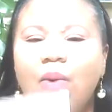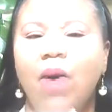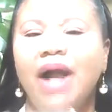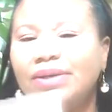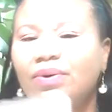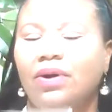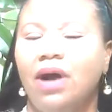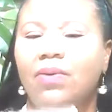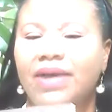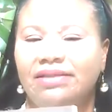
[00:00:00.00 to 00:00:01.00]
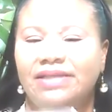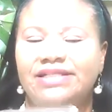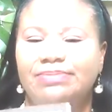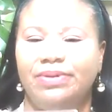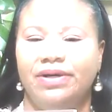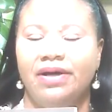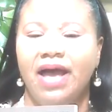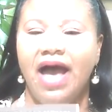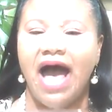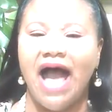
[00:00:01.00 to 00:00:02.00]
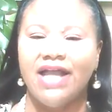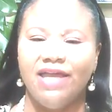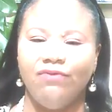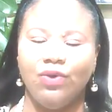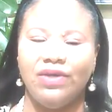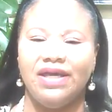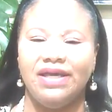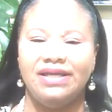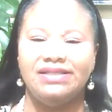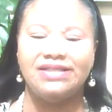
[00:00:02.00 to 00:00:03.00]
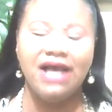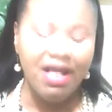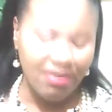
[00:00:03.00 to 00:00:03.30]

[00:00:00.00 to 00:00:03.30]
I want you to go get this book. I give you keys.